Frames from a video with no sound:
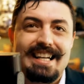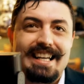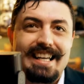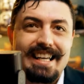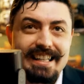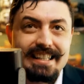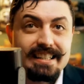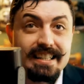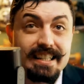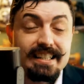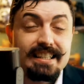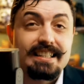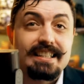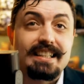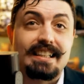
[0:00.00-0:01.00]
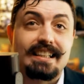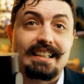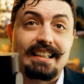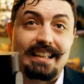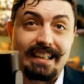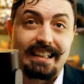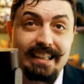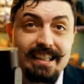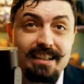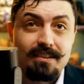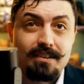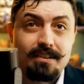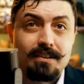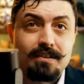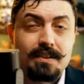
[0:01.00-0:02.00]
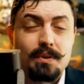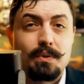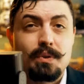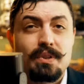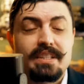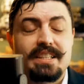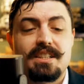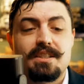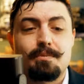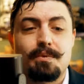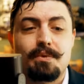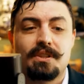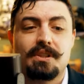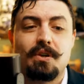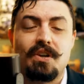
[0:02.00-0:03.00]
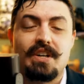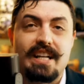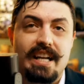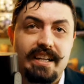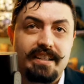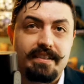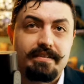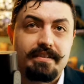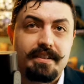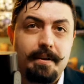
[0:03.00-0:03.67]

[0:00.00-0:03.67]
is this clear or is this more creative?